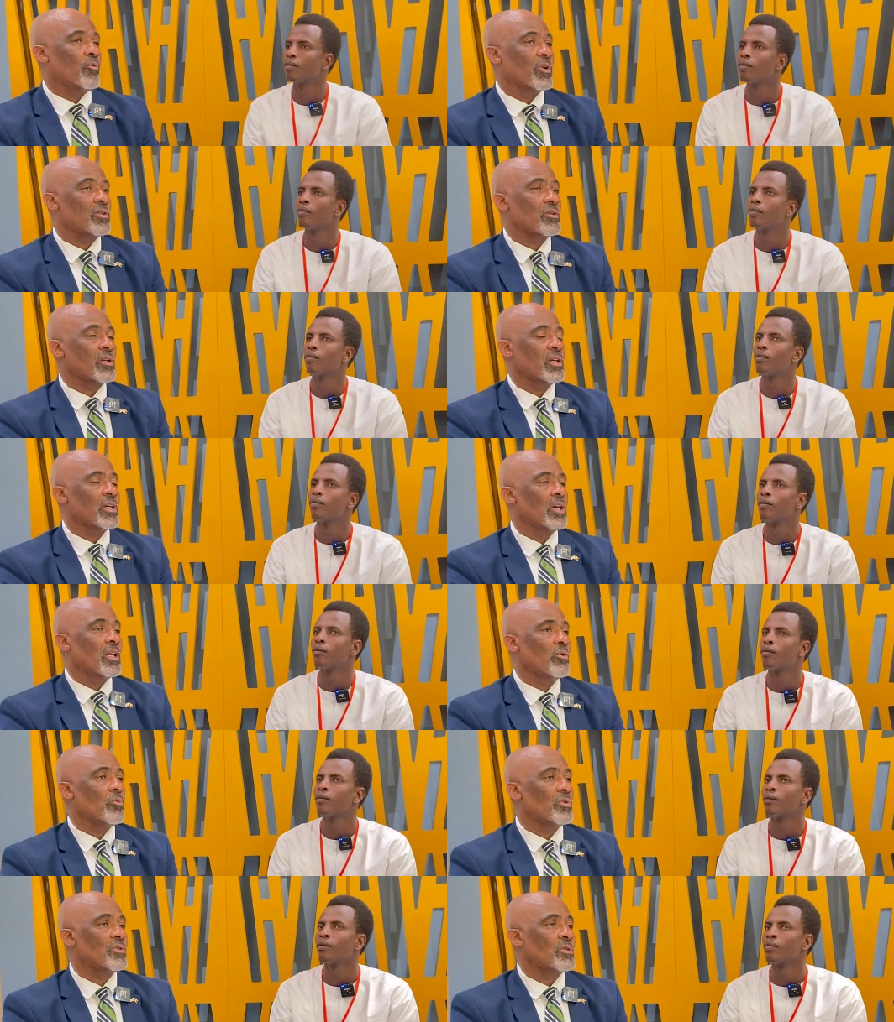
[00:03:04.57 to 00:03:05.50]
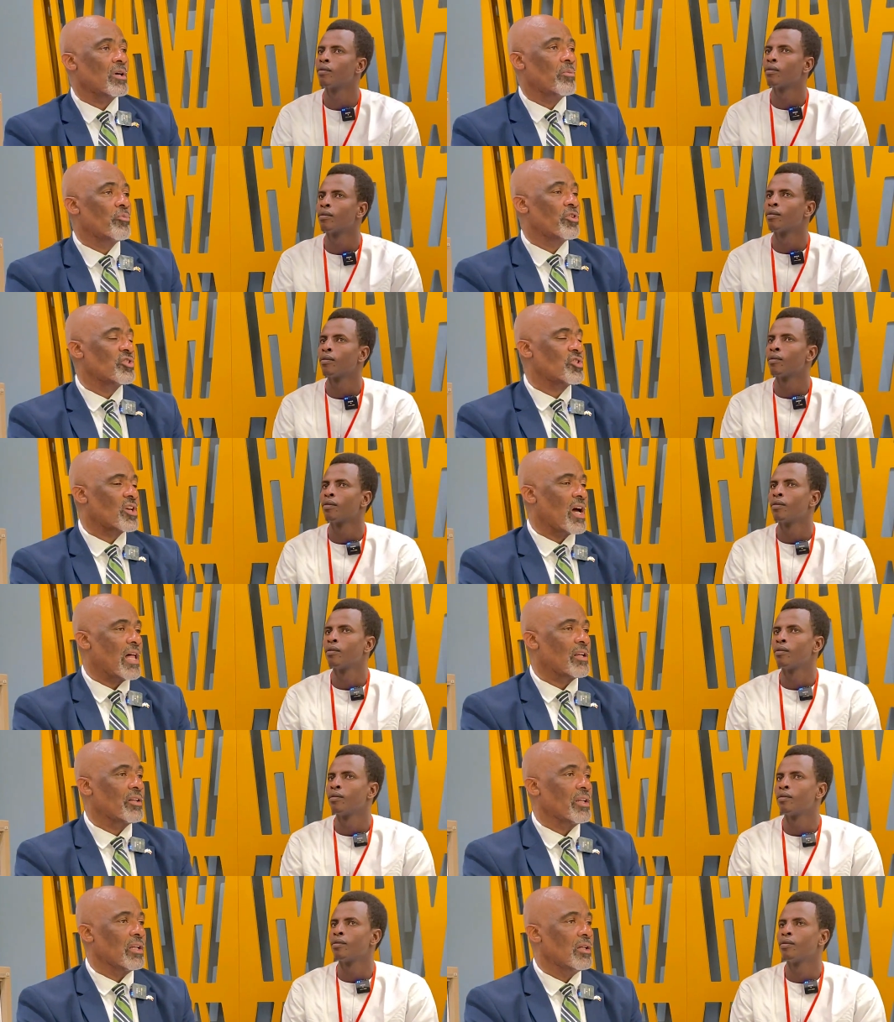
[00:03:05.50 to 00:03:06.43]
Speaker 1: originally it was a British
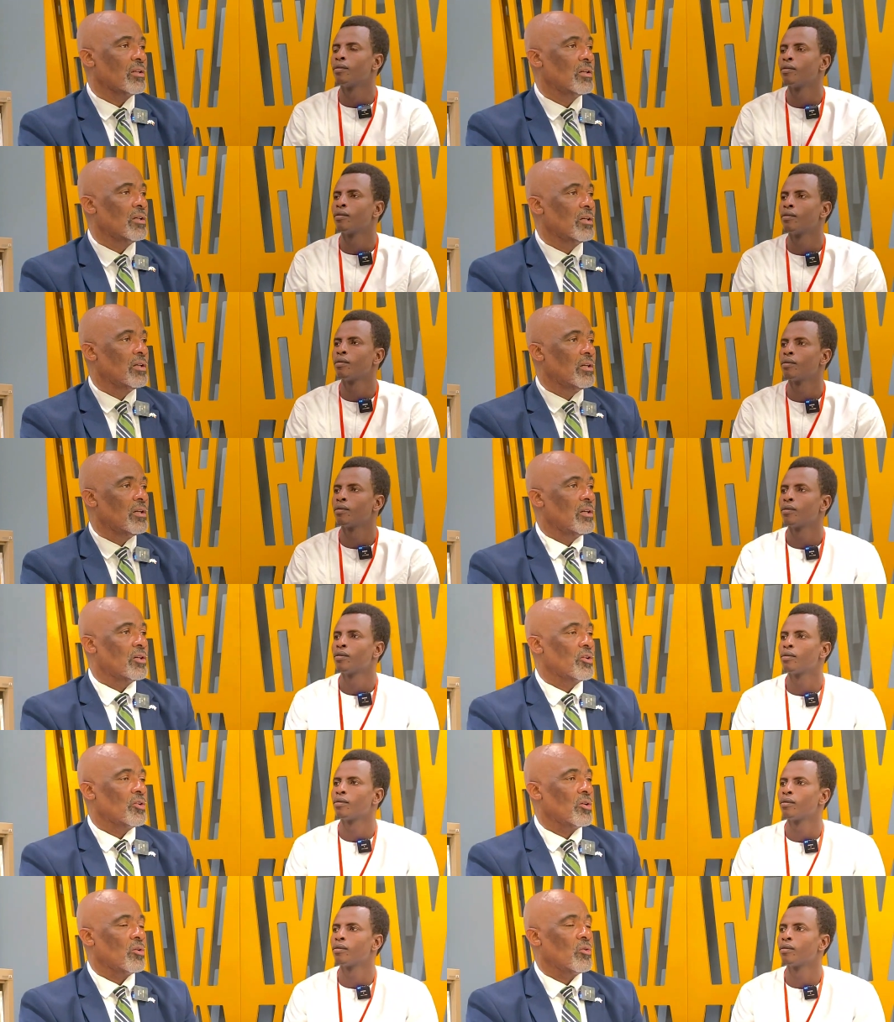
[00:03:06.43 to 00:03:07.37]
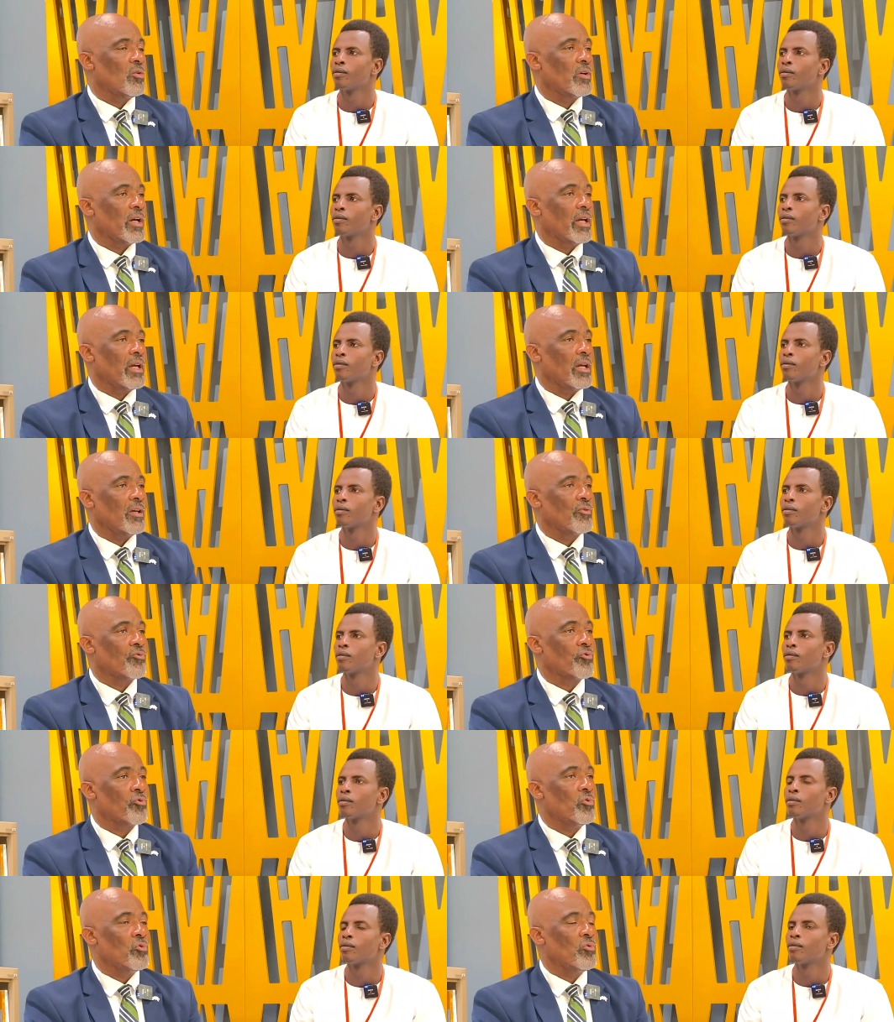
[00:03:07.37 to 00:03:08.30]
colony you know, and
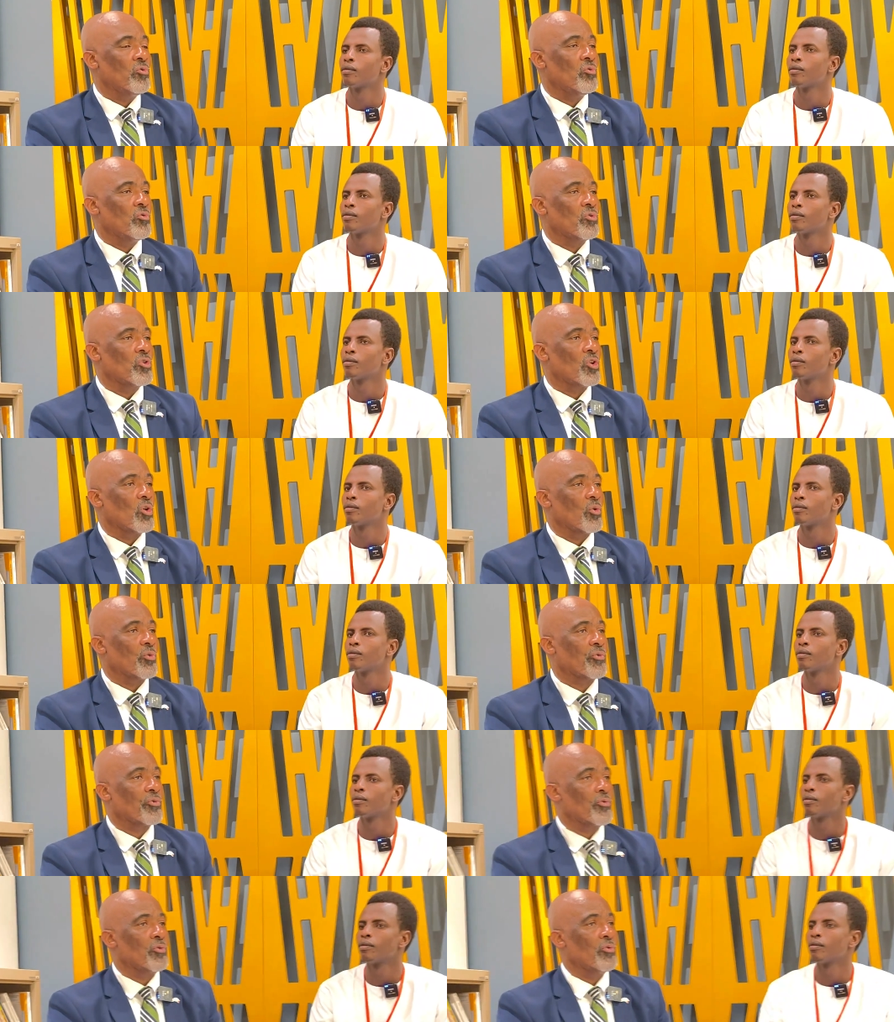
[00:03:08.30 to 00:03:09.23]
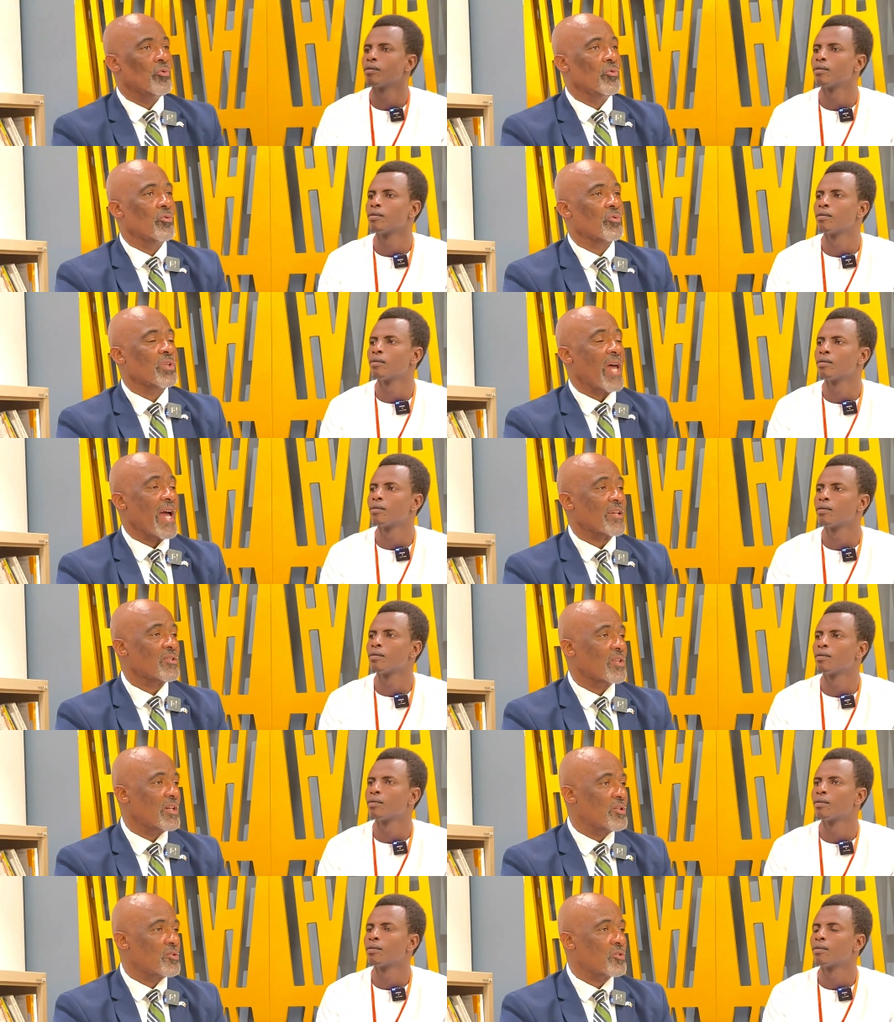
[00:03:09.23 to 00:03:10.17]
through you know through
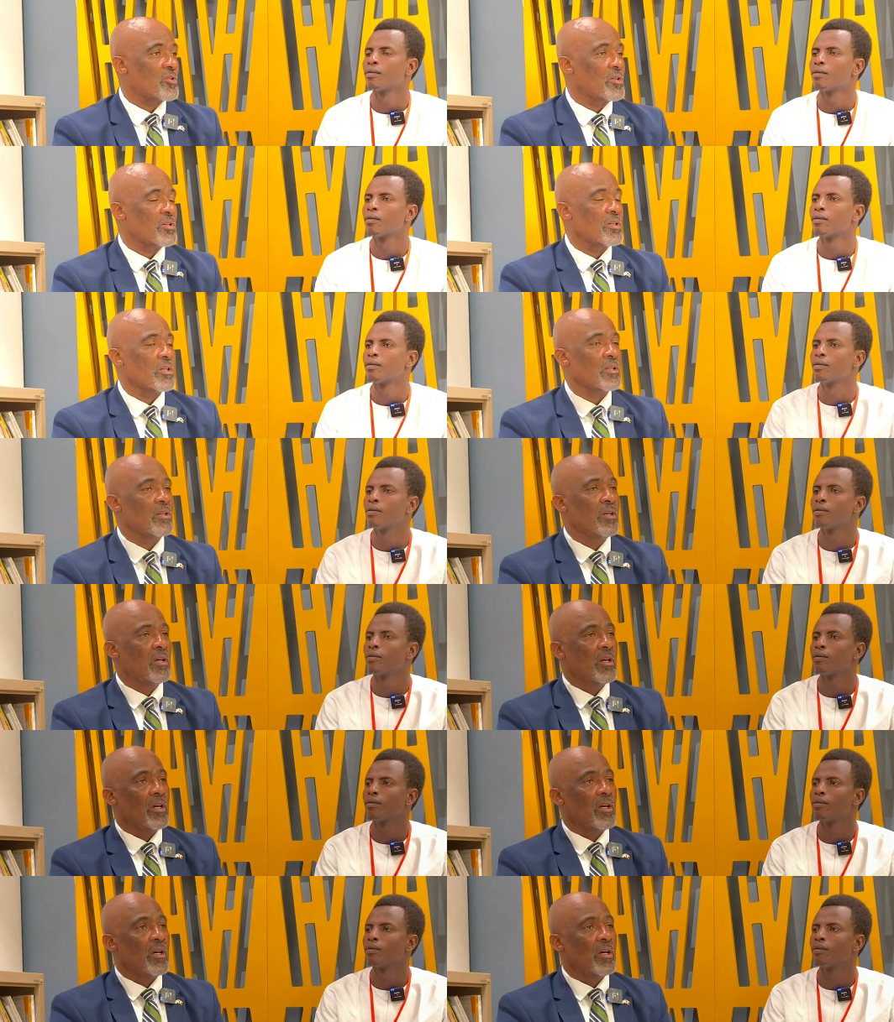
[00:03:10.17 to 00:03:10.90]
taxation and.